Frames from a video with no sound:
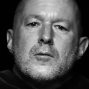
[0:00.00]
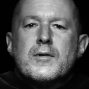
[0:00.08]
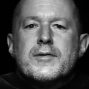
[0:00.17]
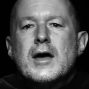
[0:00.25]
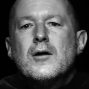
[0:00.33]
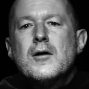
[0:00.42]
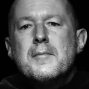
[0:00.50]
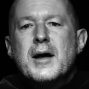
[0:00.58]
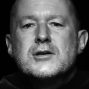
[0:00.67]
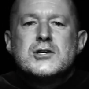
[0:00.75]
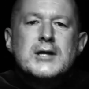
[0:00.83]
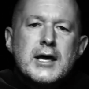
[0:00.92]
Without
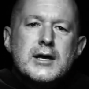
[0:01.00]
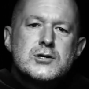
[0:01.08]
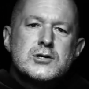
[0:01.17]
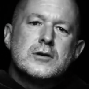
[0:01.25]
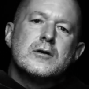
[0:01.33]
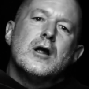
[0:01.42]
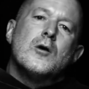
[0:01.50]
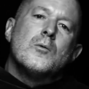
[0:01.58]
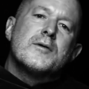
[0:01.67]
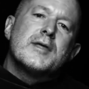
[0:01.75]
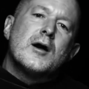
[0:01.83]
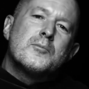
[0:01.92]
imagination,
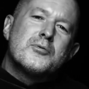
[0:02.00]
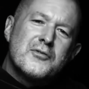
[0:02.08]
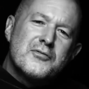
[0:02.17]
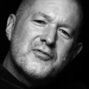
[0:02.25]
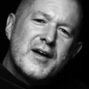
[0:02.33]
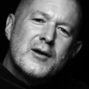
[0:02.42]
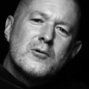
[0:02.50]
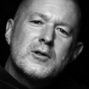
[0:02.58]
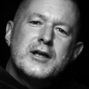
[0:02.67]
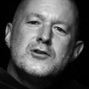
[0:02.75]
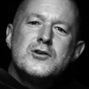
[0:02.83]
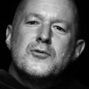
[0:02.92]
without
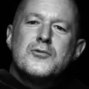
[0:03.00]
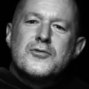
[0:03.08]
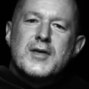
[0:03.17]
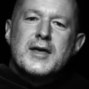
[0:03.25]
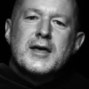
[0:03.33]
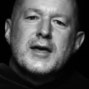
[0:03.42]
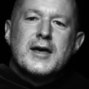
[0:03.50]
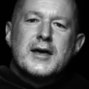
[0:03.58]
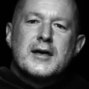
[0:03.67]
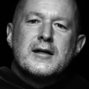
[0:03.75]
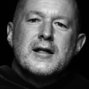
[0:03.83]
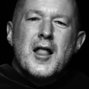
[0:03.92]
profoundly new
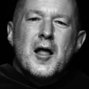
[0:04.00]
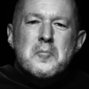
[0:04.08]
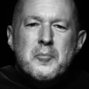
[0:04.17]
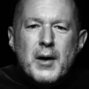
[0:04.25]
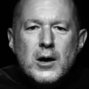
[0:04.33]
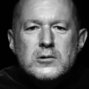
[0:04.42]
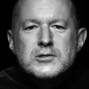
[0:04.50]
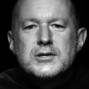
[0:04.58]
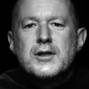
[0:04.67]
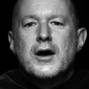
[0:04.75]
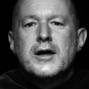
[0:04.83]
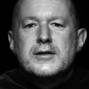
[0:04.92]
thinking and
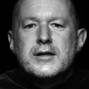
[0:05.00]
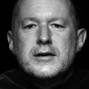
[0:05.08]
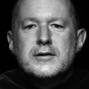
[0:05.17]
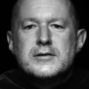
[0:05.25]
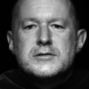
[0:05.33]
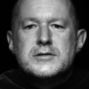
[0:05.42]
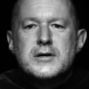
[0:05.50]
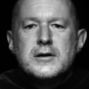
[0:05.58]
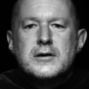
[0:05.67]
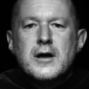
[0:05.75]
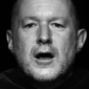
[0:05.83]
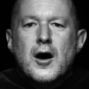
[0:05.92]
potent ideas,
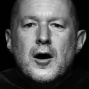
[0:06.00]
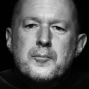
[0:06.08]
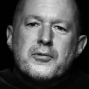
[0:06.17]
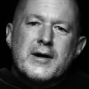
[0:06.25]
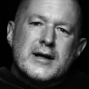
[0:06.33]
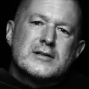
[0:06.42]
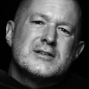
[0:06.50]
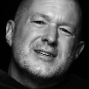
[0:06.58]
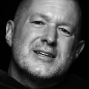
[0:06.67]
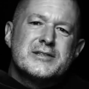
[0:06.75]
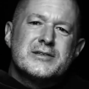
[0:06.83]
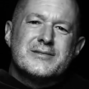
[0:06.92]
our
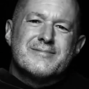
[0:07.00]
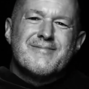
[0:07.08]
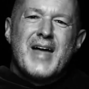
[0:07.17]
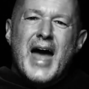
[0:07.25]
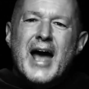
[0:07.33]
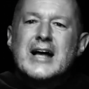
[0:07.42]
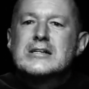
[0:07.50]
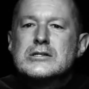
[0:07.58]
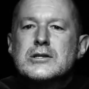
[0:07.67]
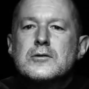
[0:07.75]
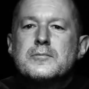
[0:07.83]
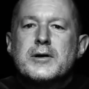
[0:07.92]
practice has
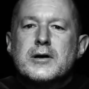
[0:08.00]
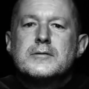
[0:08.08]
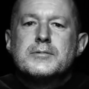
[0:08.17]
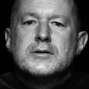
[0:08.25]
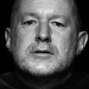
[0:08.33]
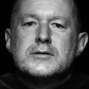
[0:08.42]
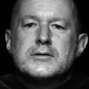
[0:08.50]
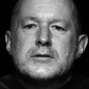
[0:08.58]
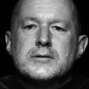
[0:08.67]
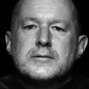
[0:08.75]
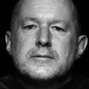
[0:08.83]
no purpose.